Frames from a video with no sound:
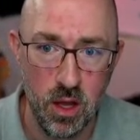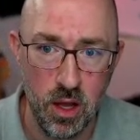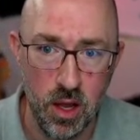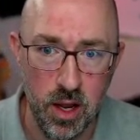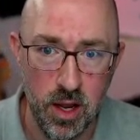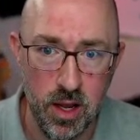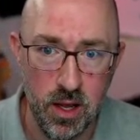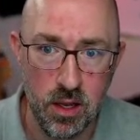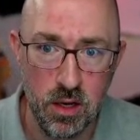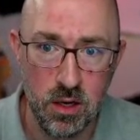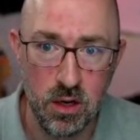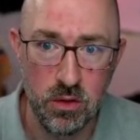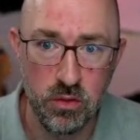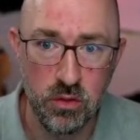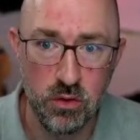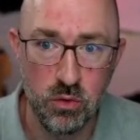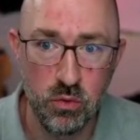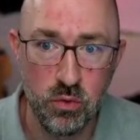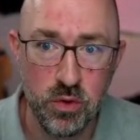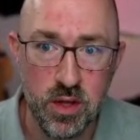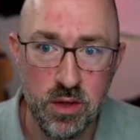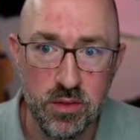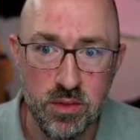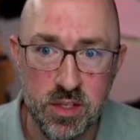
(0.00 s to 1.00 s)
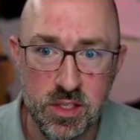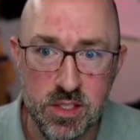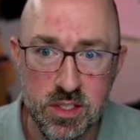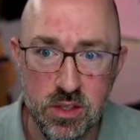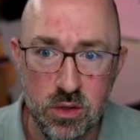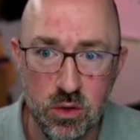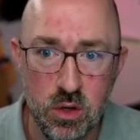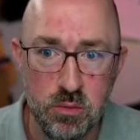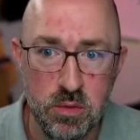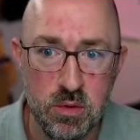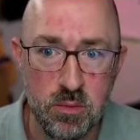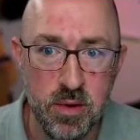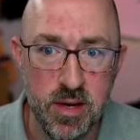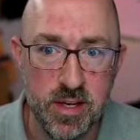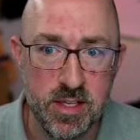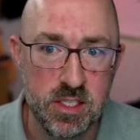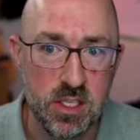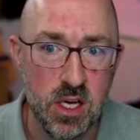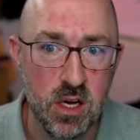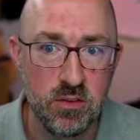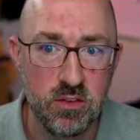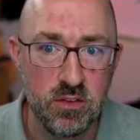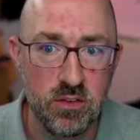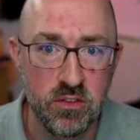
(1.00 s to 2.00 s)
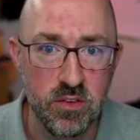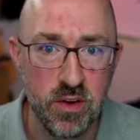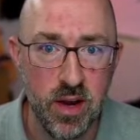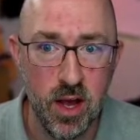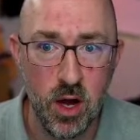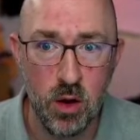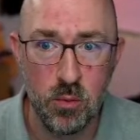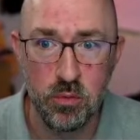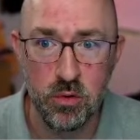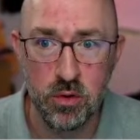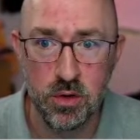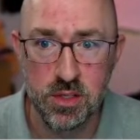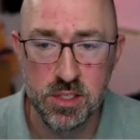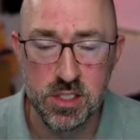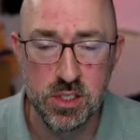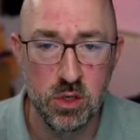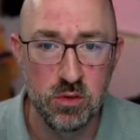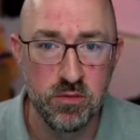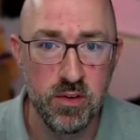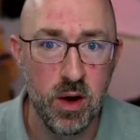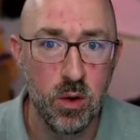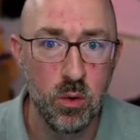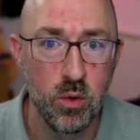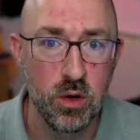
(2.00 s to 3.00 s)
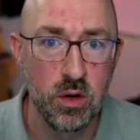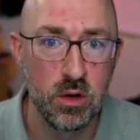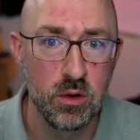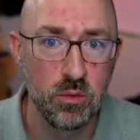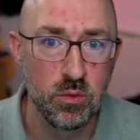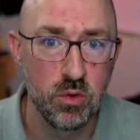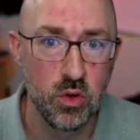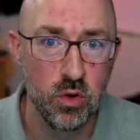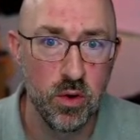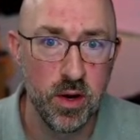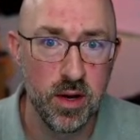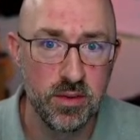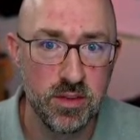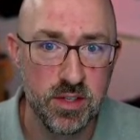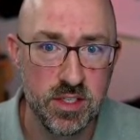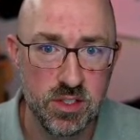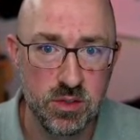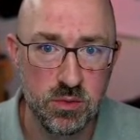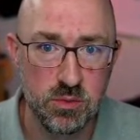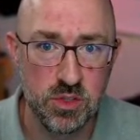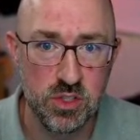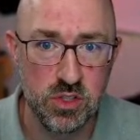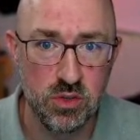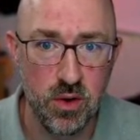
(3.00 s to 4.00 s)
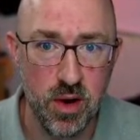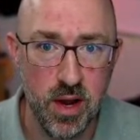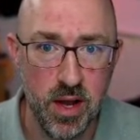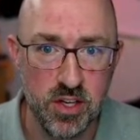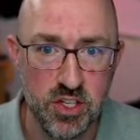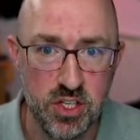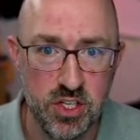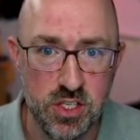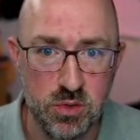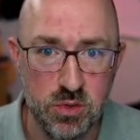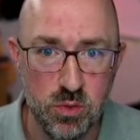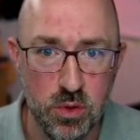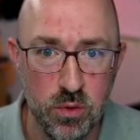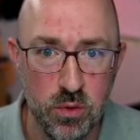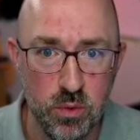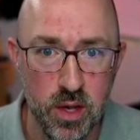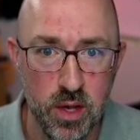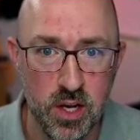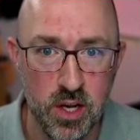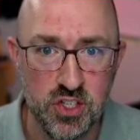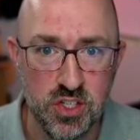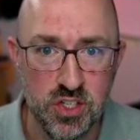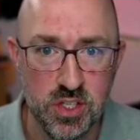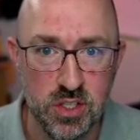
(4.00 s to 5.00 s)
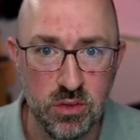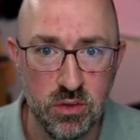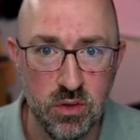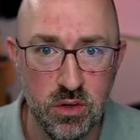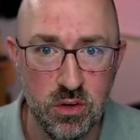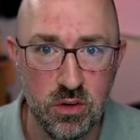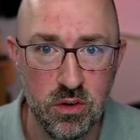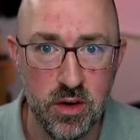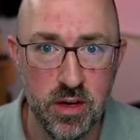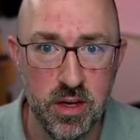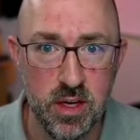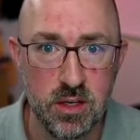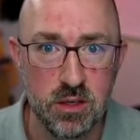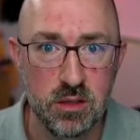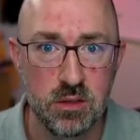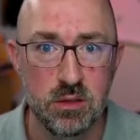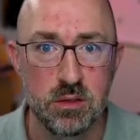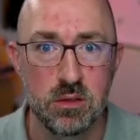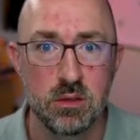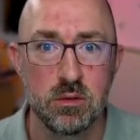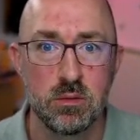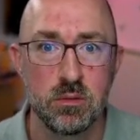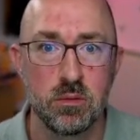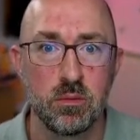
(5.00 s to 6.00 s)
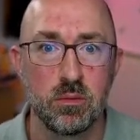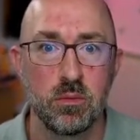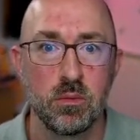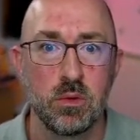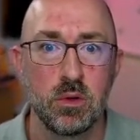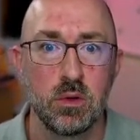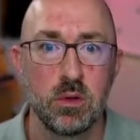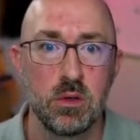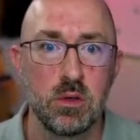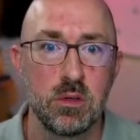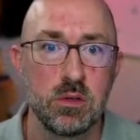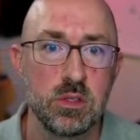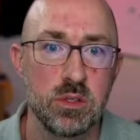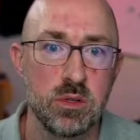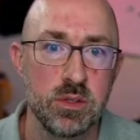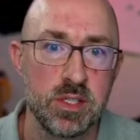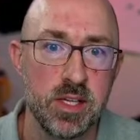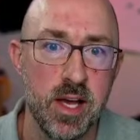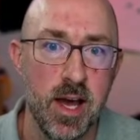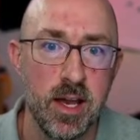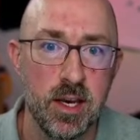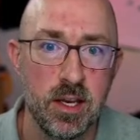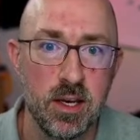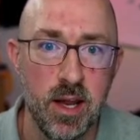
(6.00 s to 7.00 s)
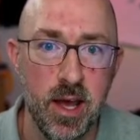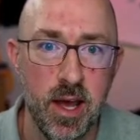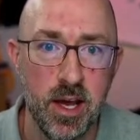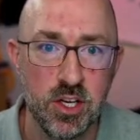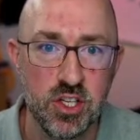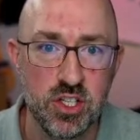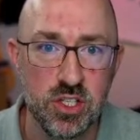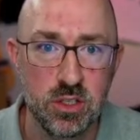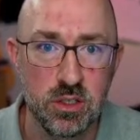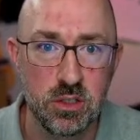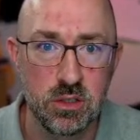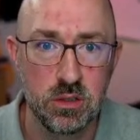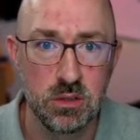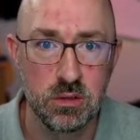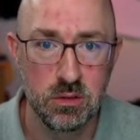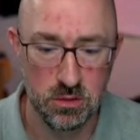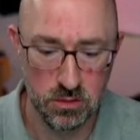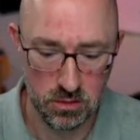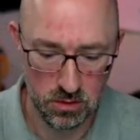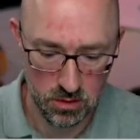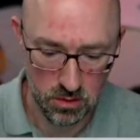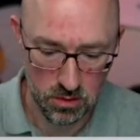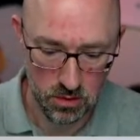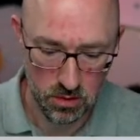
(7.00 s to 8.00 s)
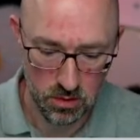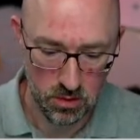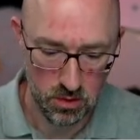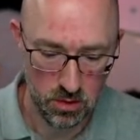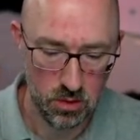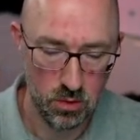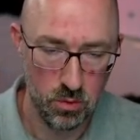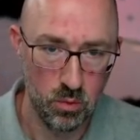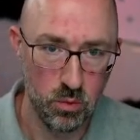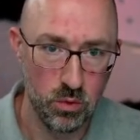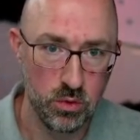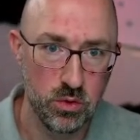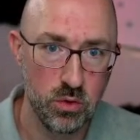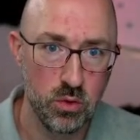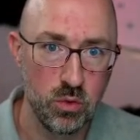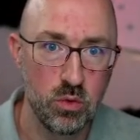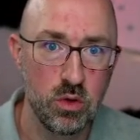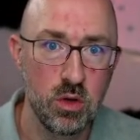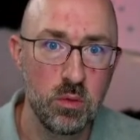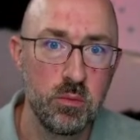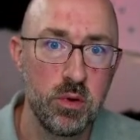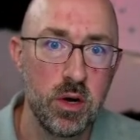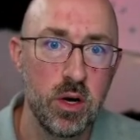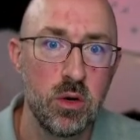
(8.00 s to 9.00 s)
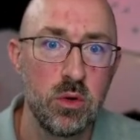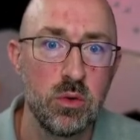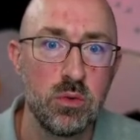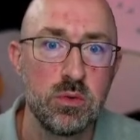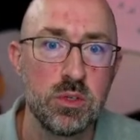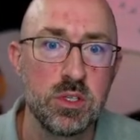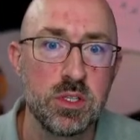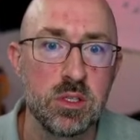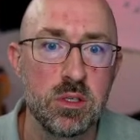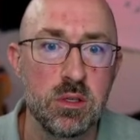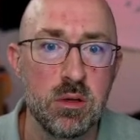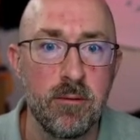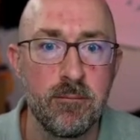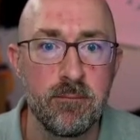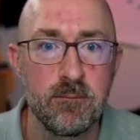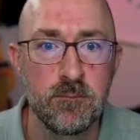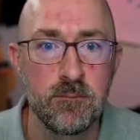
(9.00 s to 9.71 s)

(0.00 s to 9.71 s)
And the length is going to be based off of an output. So if I were to create this from scratch, here's what it would actually look like. So let's add an action. We'll do compose.